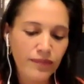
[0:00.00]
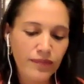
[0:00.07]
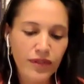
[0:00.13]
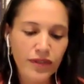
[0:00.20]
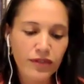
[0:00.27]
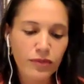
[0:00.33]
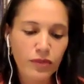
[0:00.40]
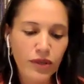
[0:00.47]

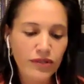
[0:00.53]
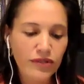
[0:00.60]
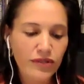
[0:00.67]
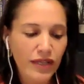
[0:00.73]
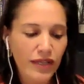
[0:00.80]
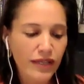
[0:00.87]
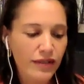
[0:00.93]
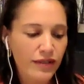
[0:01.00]
This
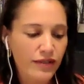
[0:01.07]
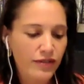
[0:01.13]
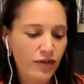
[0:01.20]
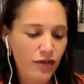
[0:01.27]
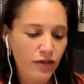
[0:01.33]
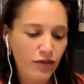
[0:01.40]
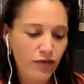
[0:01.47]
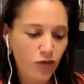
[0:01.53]
Wednesday is
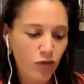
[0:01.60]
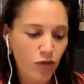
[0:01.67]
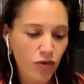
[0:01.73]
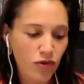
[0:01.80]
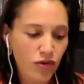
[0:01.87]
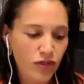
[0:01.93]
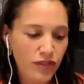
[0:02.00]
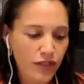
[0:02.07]
our
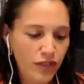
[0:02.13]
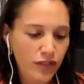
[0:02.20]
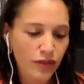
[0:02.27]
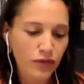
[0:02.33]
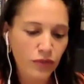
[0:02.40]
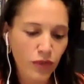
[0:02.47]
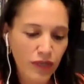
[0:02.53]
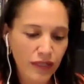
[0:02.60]

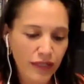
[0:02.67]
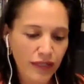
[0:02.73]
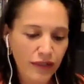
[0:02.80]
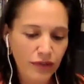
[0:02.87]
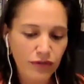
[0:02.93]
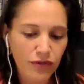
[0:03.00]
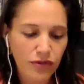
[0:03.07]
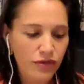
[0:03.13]
4-year wedding
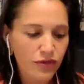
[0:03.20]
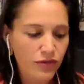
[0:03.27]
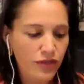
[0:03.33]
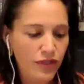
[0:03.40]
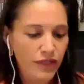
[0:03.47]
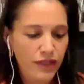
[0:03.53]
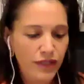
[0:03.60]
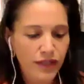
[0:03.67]

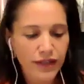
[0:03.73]
anniversary.